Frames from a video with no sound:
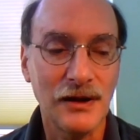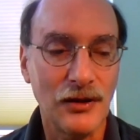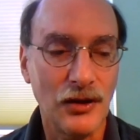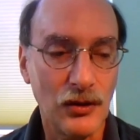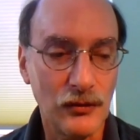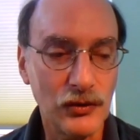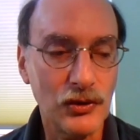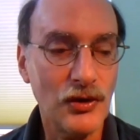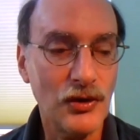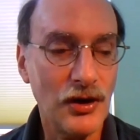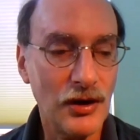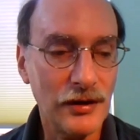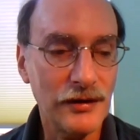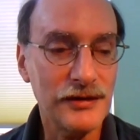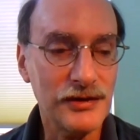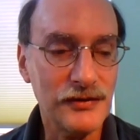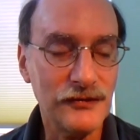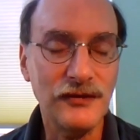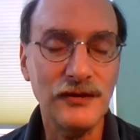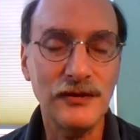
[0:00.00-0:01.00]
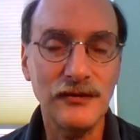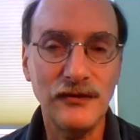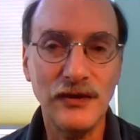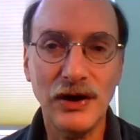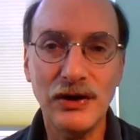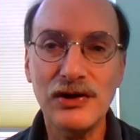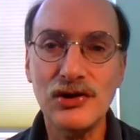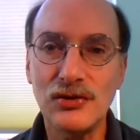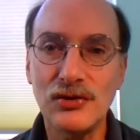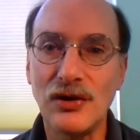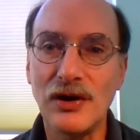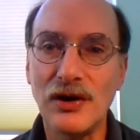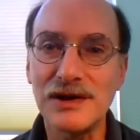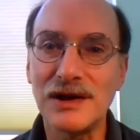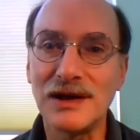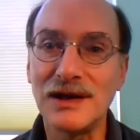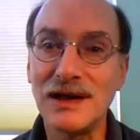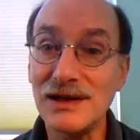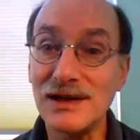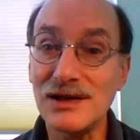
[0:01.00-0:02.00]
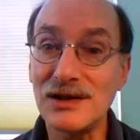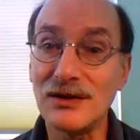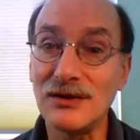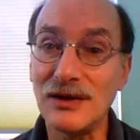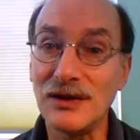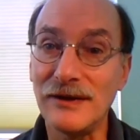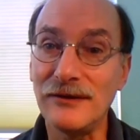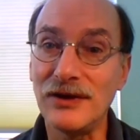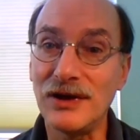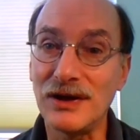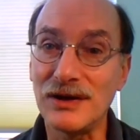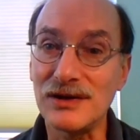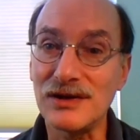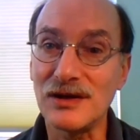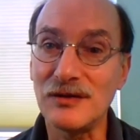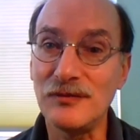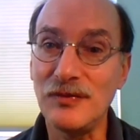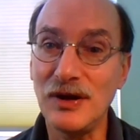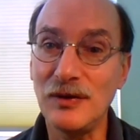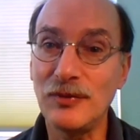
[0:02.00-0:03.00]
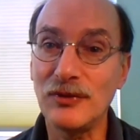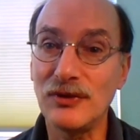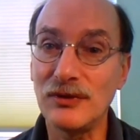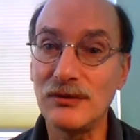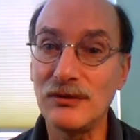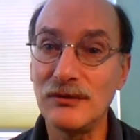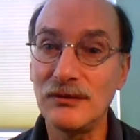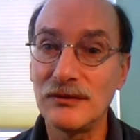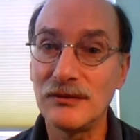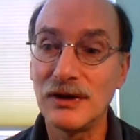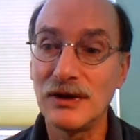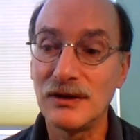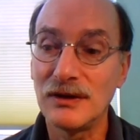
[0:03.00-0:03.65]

overall is very strong statistical evidence that people